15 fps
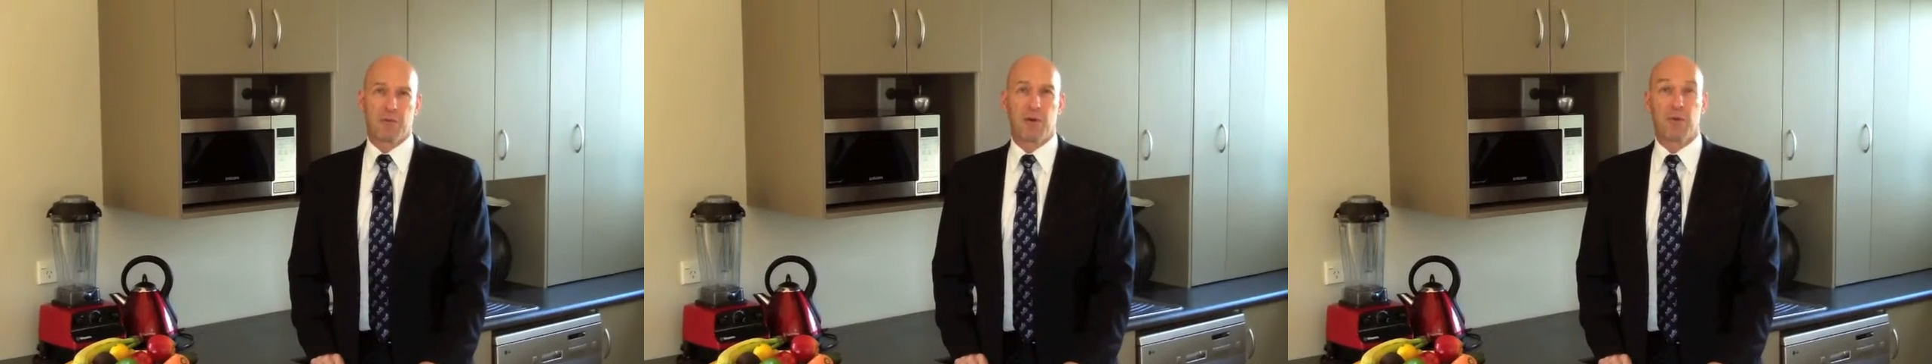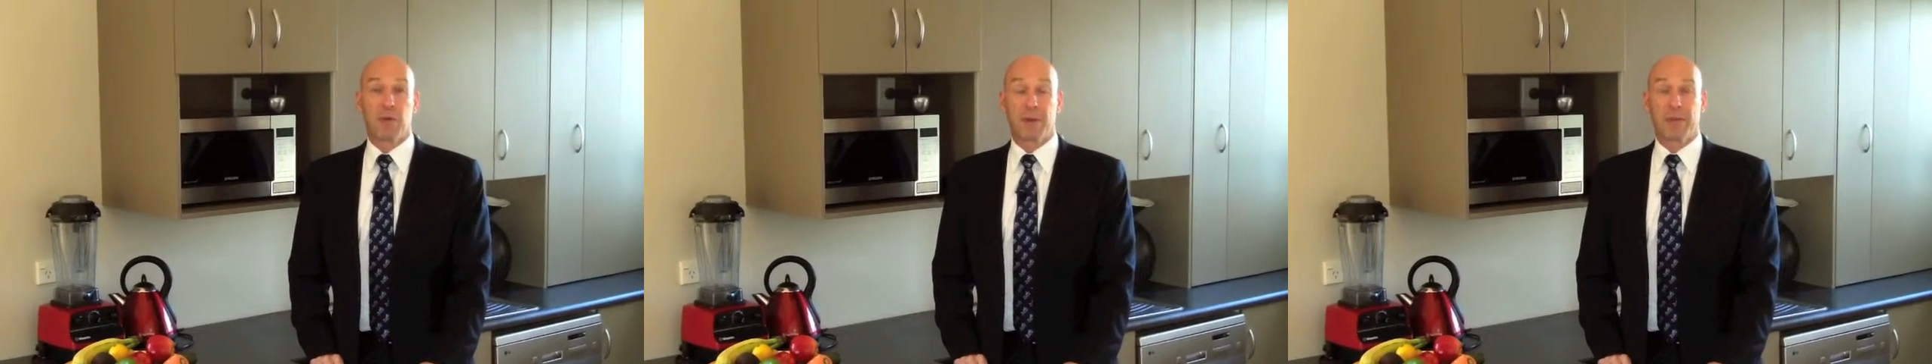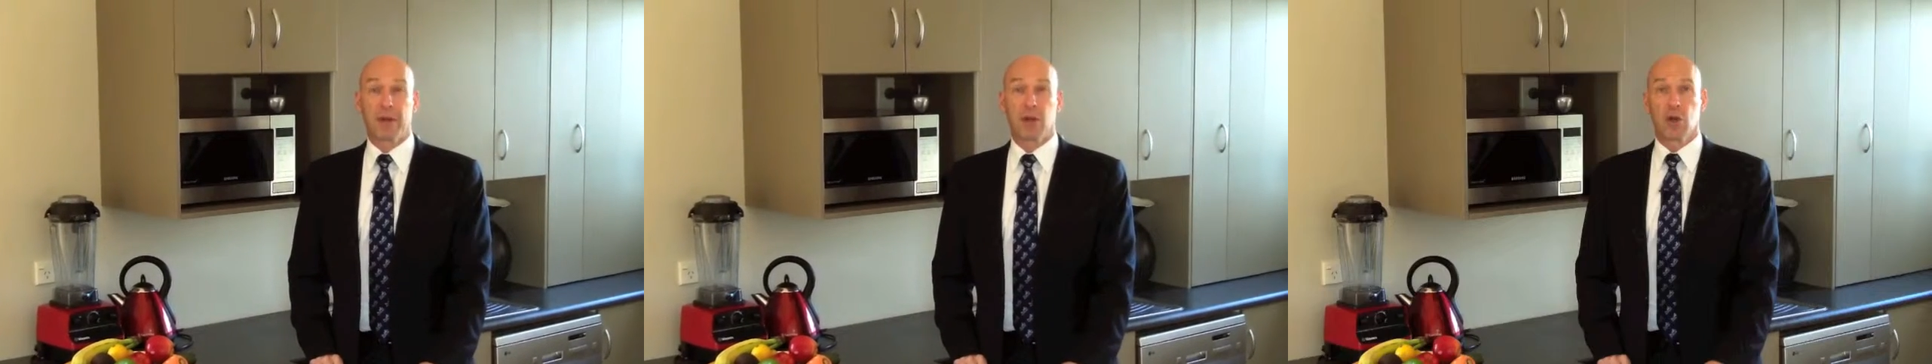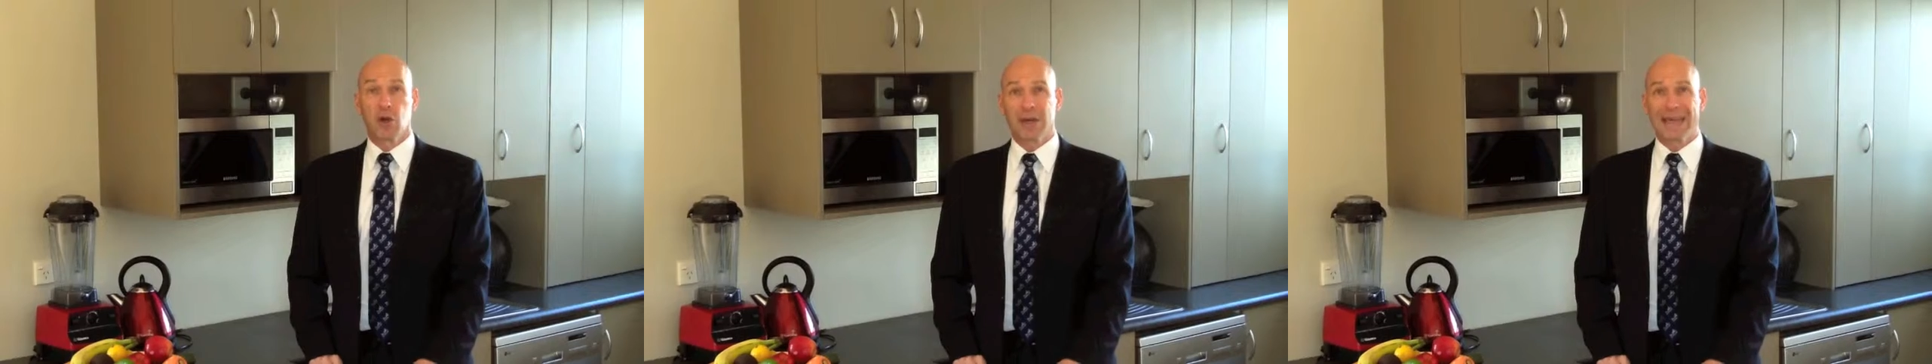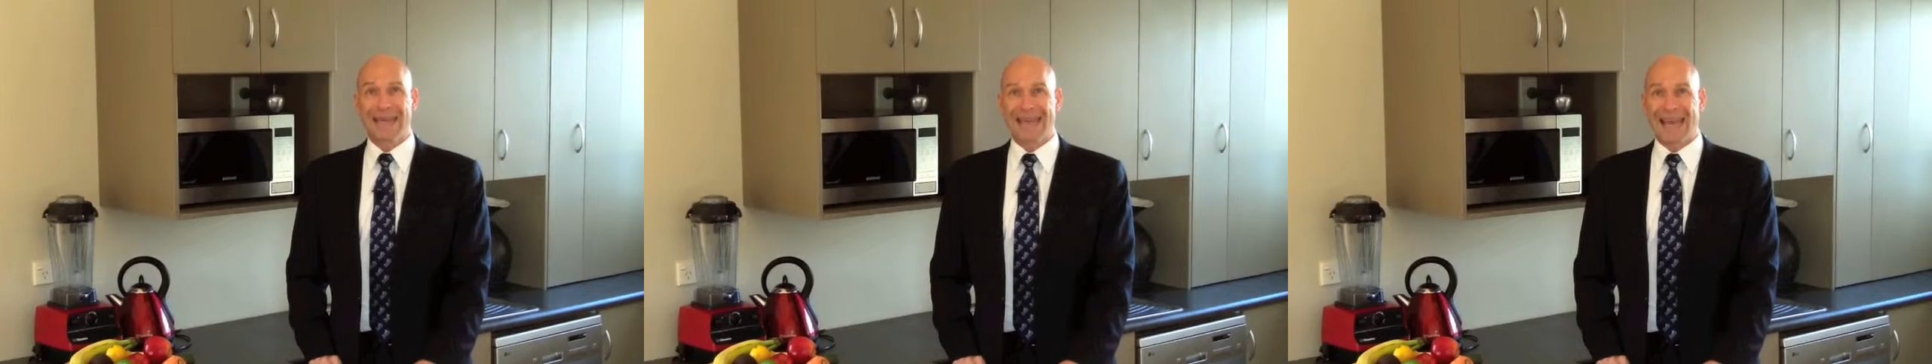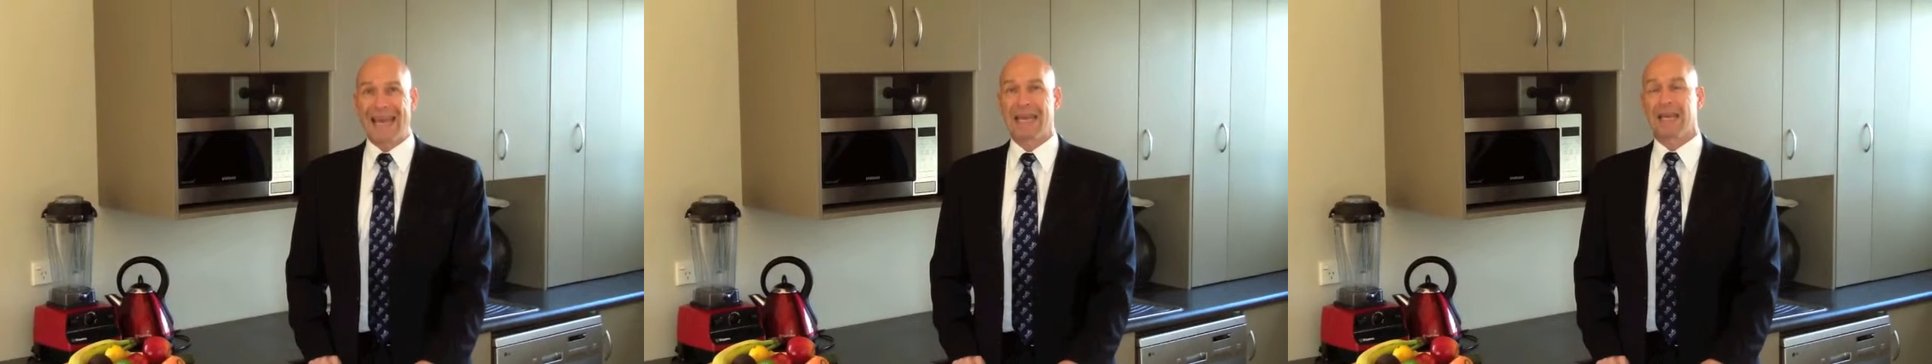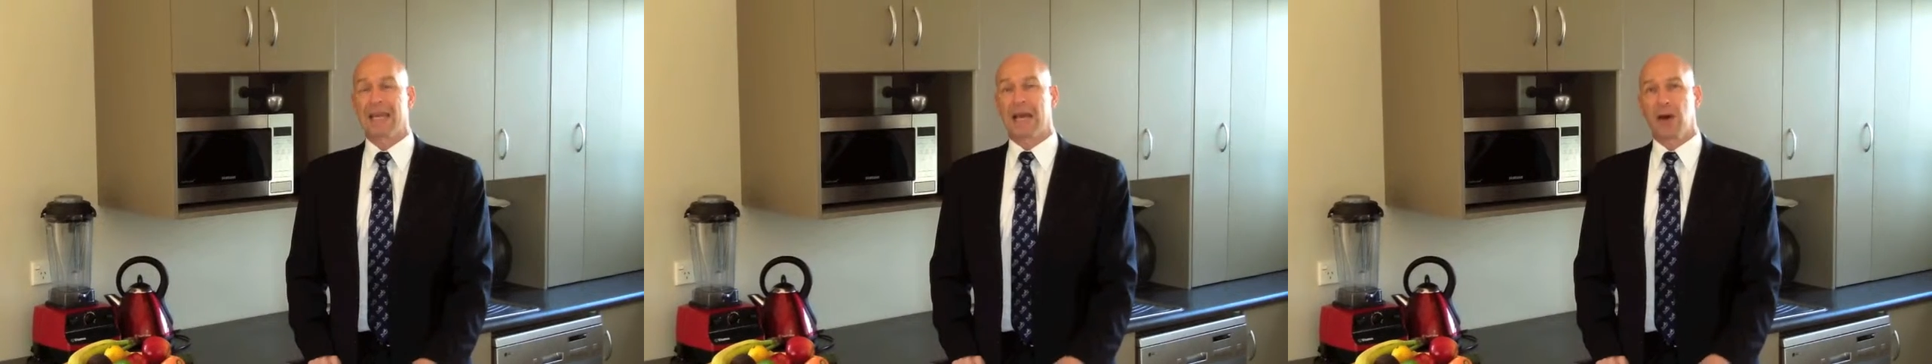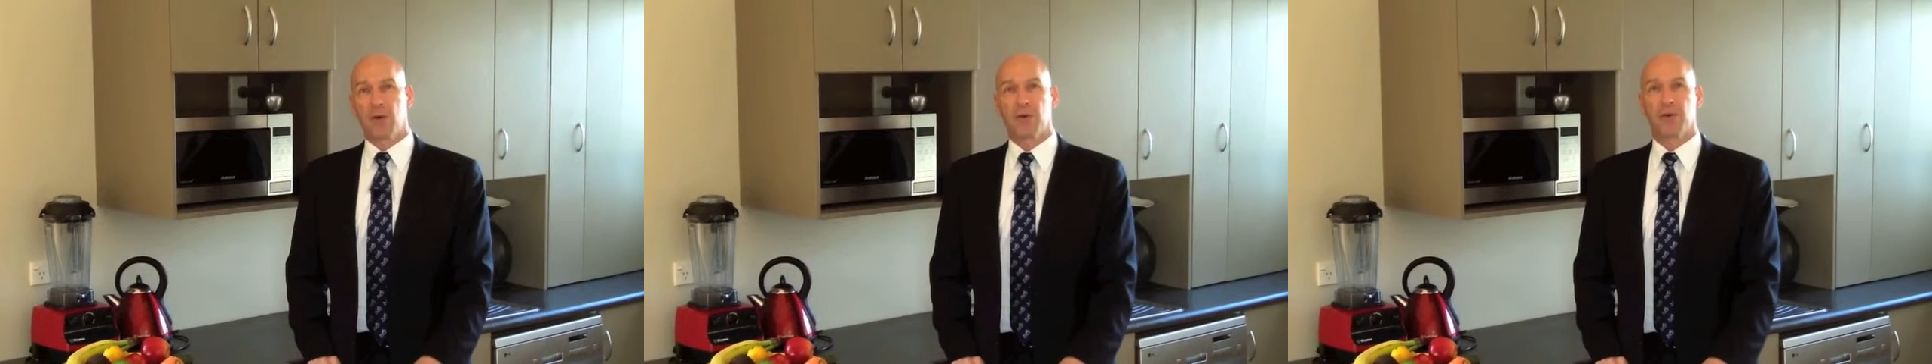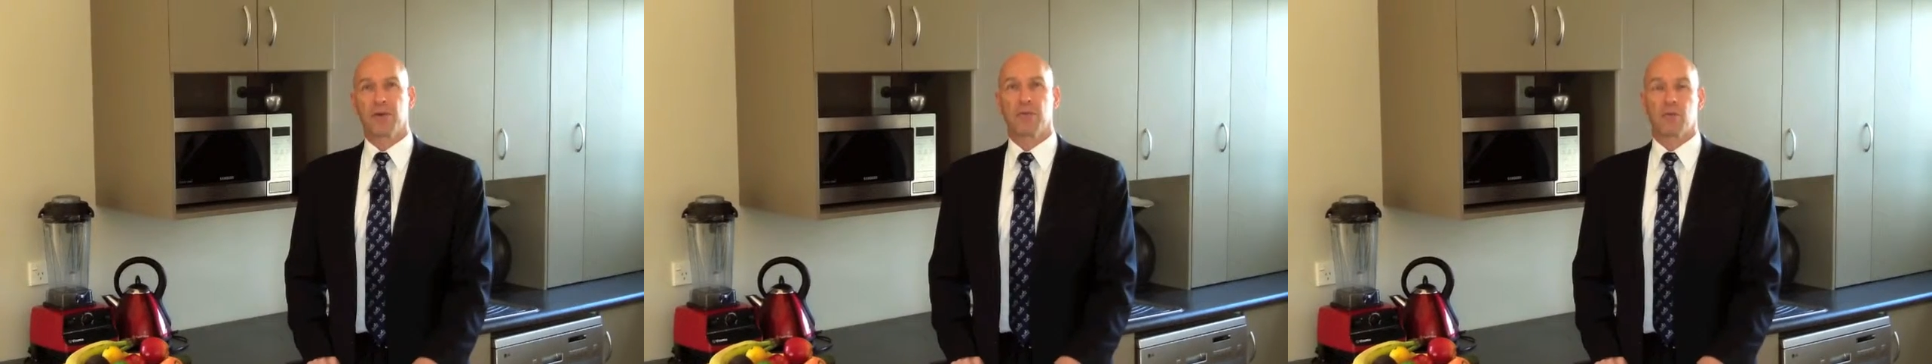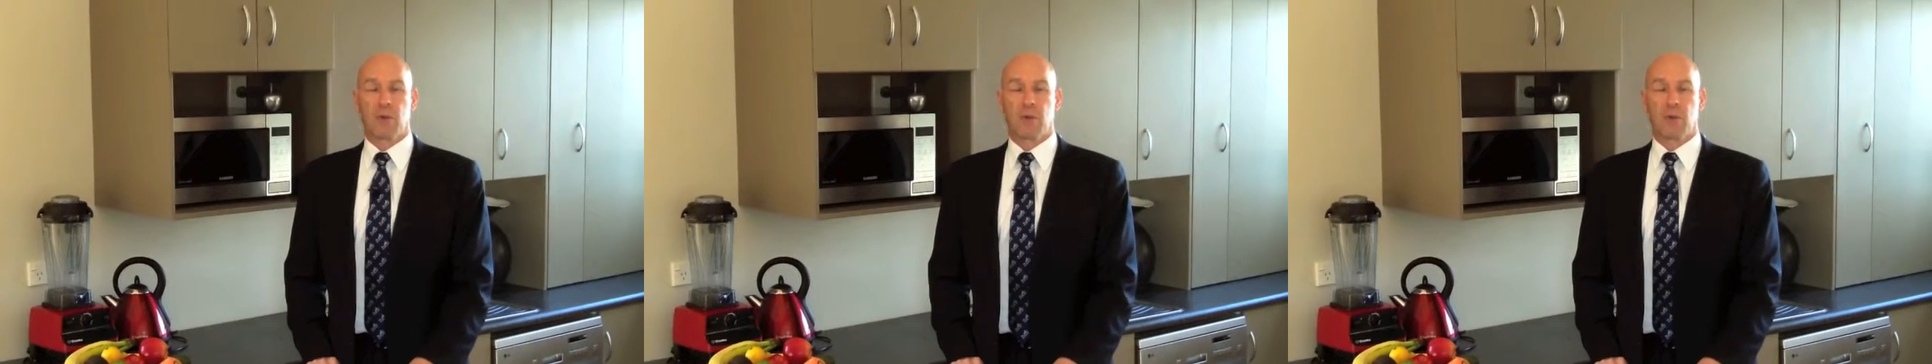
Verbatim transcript: where we'll be looking at health,